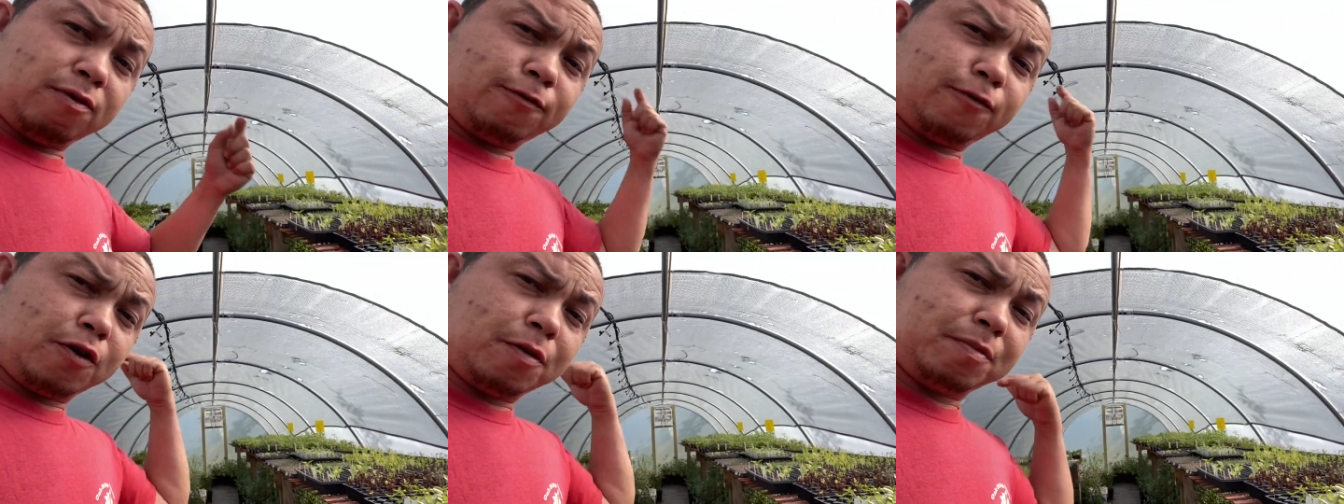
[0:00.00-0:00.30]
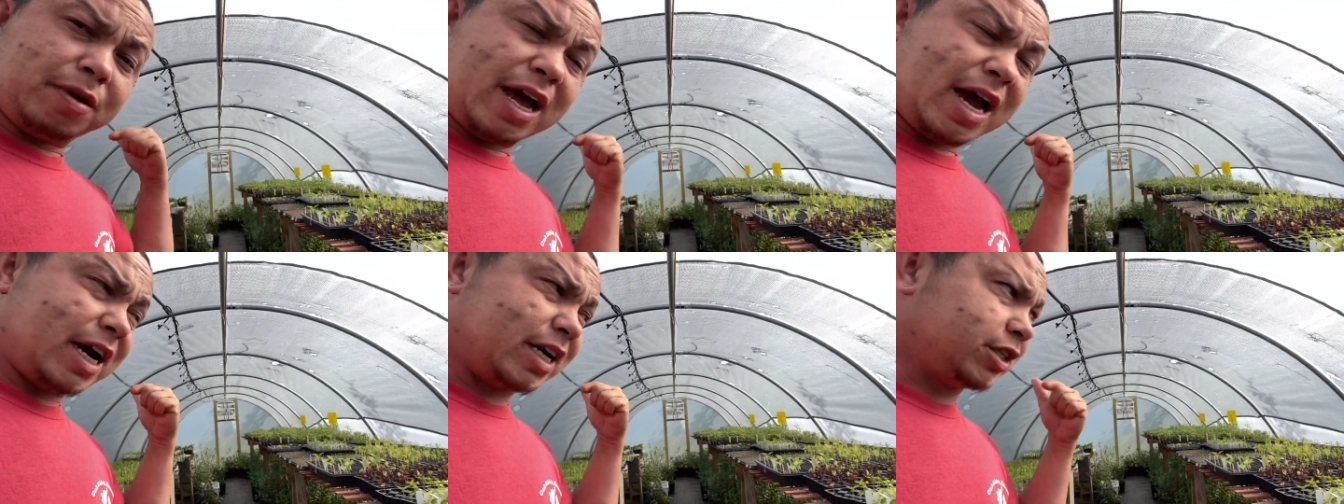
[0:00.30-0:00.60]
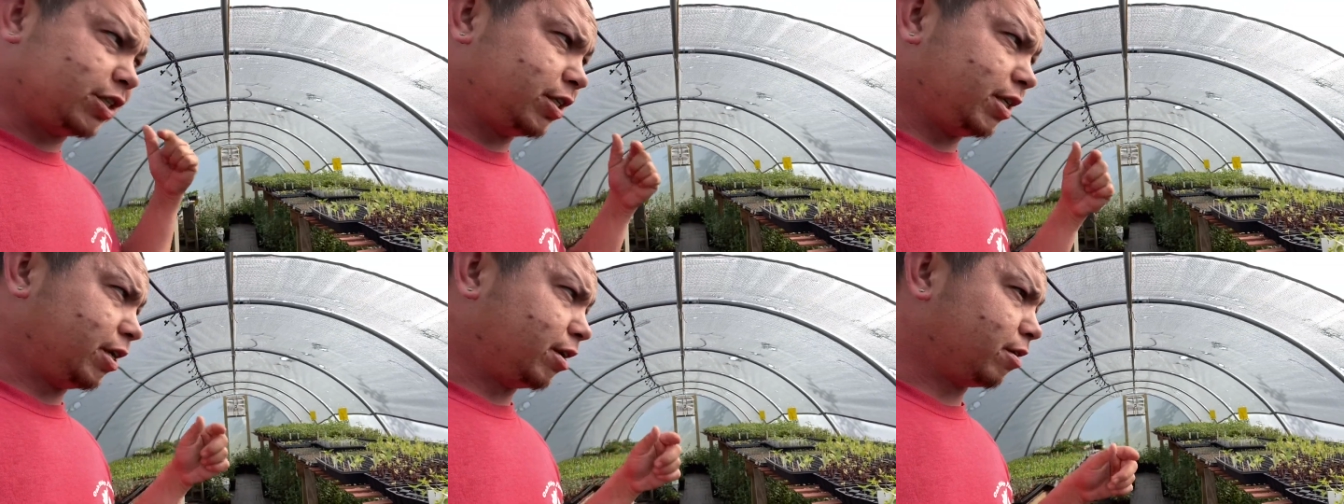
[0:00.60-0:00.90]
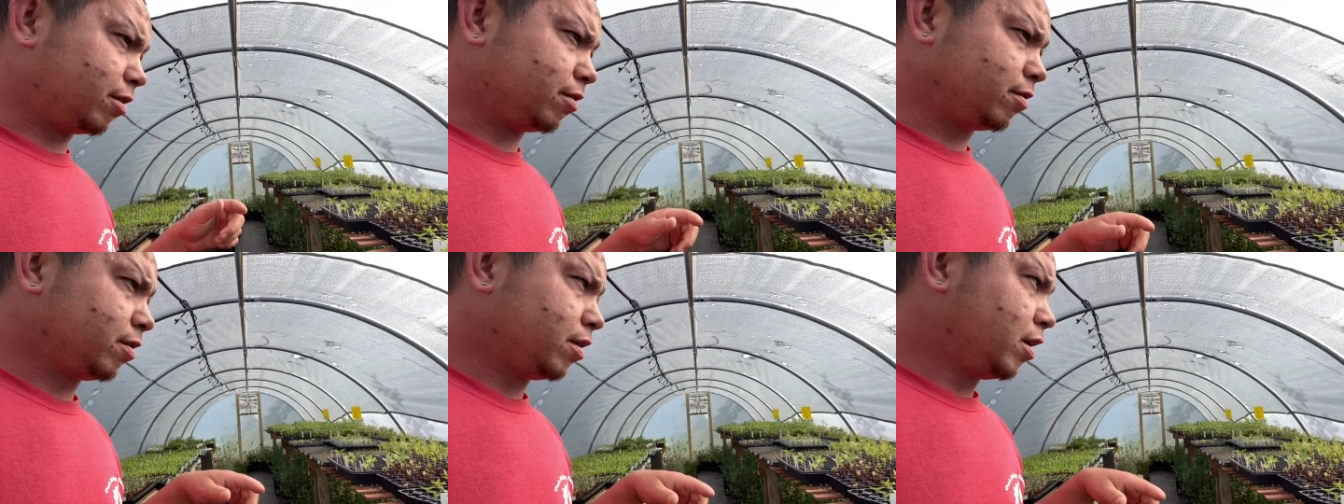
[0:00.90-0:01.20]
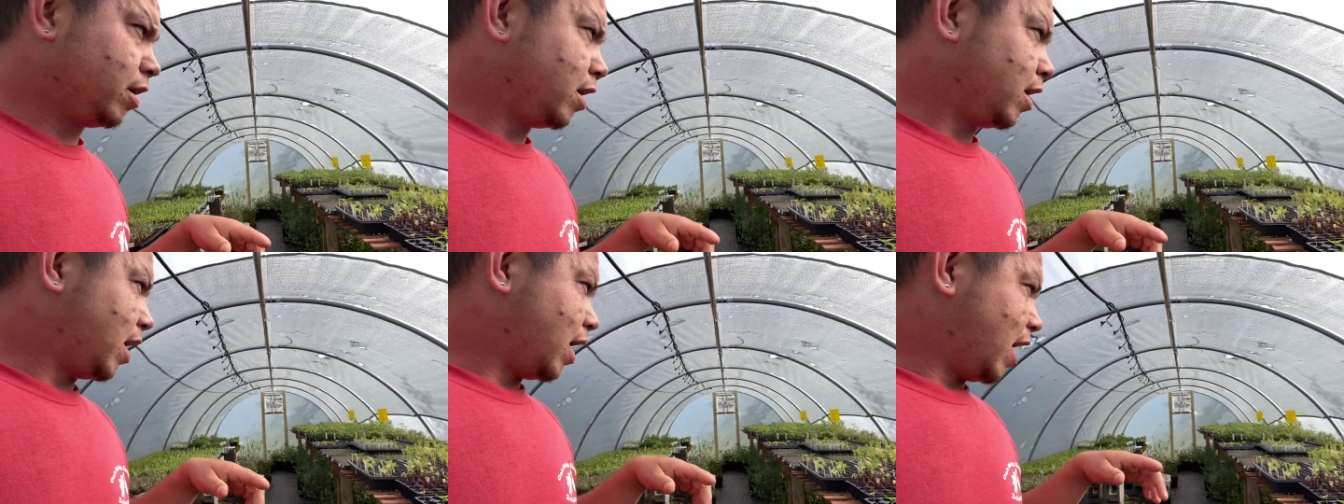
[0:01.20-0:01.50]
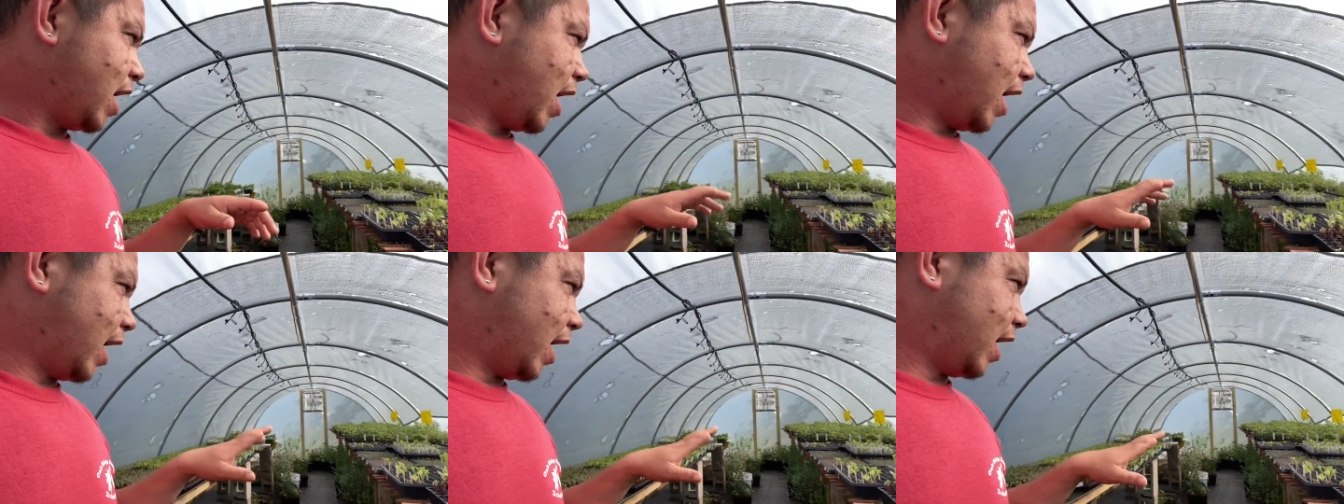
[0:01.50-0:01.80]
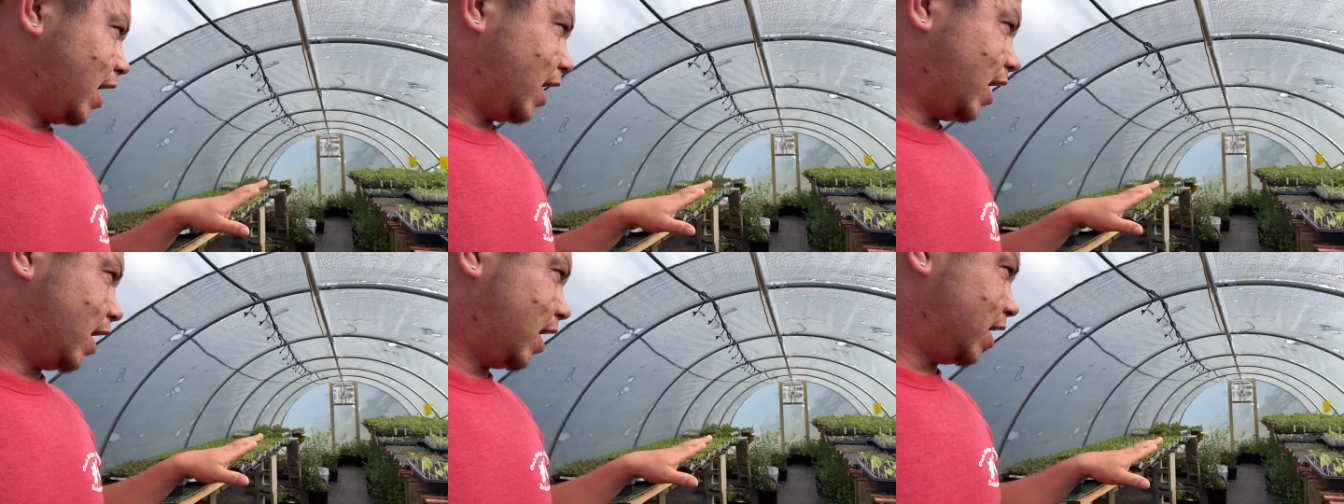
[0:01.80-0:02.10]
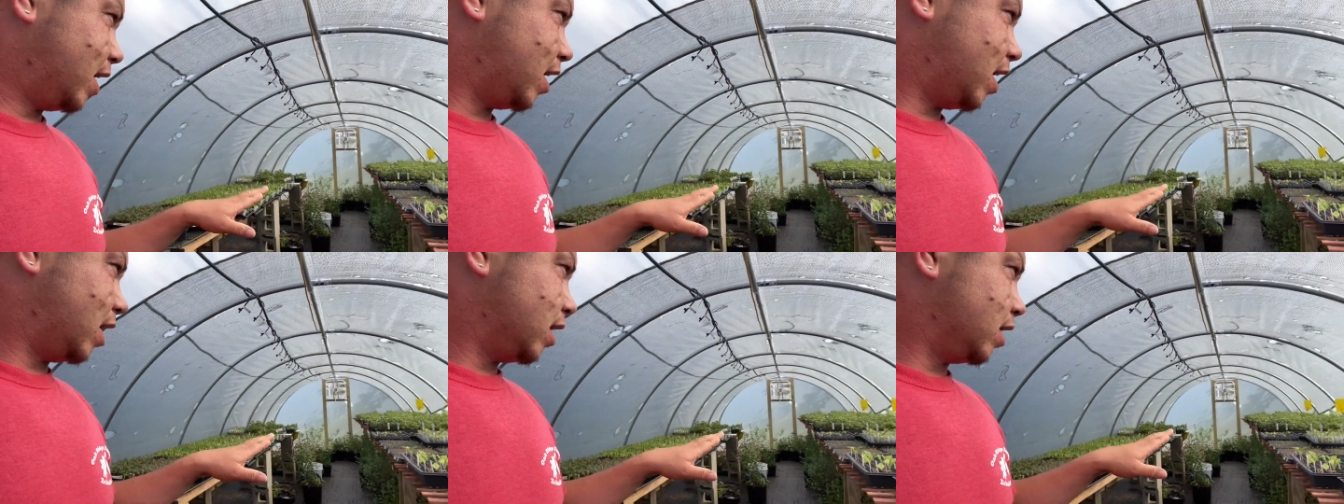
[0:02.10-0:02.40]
from last year, and